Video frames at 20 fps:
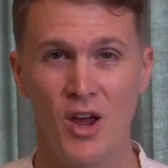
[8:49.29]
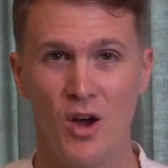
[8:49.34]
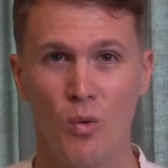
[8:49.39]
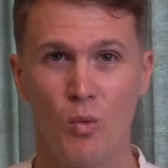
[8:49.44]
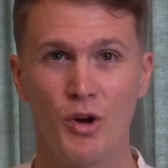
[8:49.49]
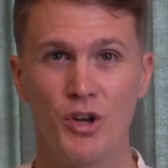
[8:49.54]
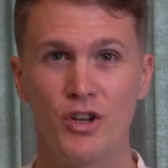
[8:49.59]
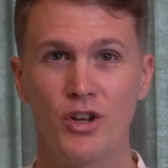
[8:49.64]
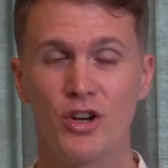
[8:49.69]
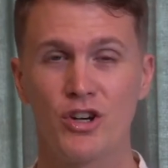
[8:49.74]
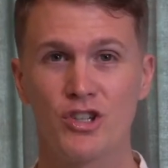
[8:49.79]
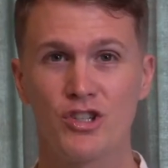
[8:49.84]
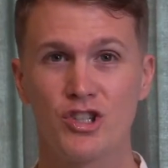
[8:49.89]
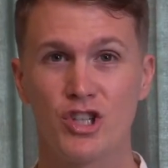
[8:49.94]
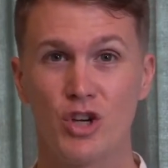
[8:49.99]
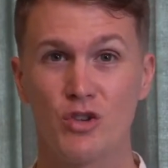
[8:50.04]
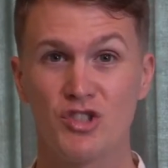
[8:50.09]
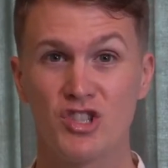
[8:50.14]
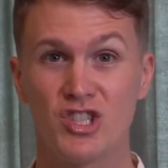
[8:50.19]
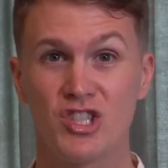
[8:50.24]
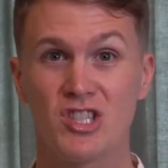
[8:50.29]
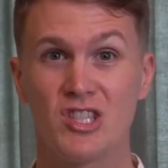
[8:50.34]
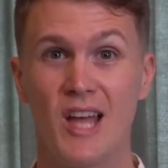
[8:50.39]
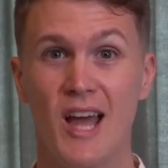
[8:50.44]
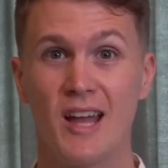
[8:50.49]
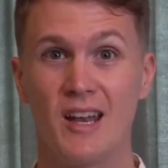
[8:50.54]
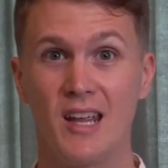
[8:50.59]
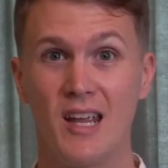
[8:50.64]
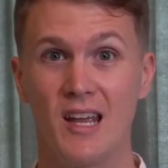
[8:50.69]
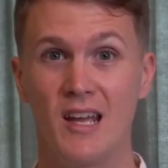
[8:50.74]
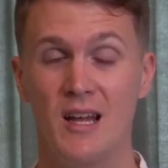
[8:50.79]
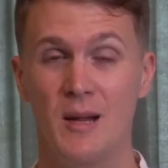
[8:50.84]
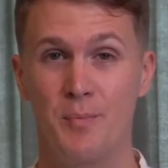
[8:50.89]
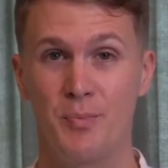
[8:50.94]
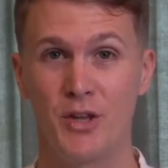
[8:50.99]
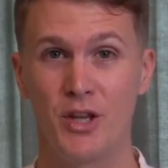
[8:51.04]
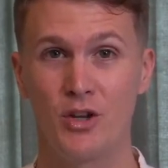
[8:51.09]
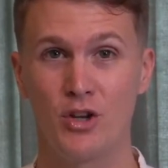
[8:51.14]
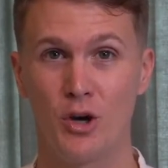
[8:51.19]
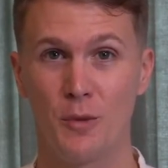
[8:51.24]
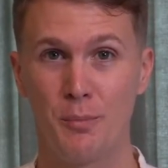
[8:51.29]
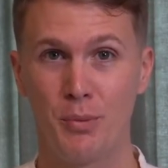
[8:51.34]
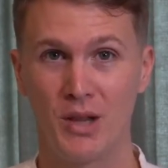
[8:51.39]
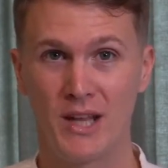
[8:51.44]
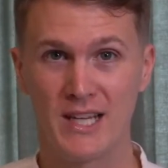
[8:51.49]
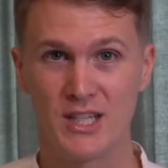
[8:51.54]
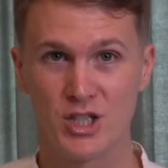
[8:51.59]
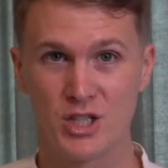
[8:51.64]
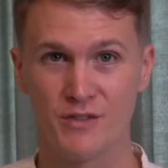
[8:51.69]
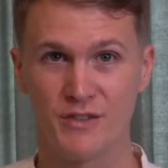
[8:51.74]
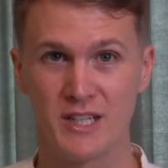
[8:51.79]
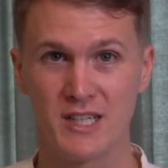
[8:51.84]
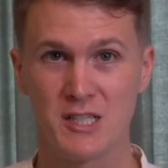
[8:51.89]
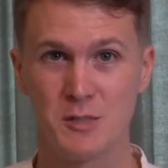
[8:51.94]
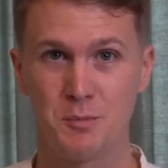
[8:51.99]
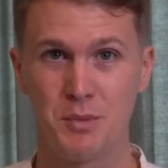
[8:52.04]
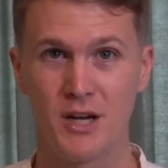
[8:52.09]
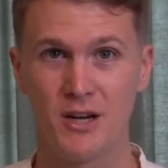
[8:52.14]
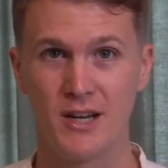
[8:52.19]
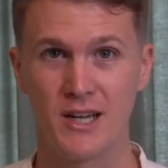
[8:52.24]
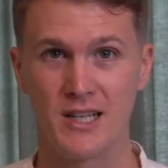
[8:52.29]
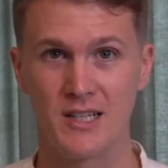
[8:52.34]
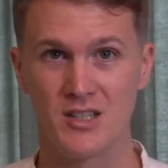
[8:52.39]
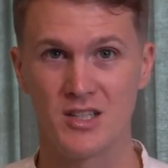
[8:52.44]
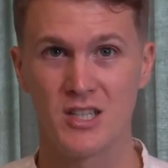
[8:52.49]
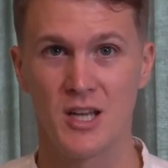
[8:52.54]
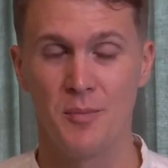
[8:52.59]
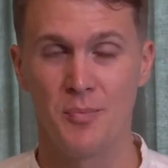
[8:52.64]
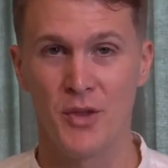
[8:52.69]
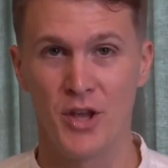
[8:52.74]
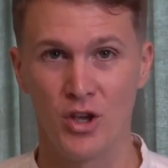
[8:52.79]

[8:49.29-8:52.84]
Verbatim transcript: When you're so steady in your place of experience,